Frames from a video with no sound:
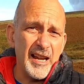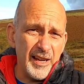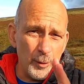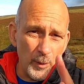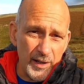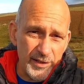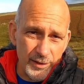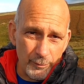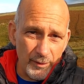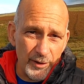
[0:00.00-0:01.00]
and then it went
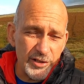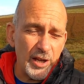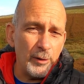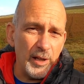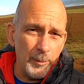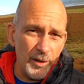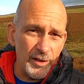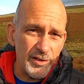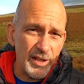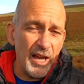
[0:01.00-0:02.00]
into the river, totally
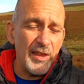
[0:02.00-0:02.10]
immersed.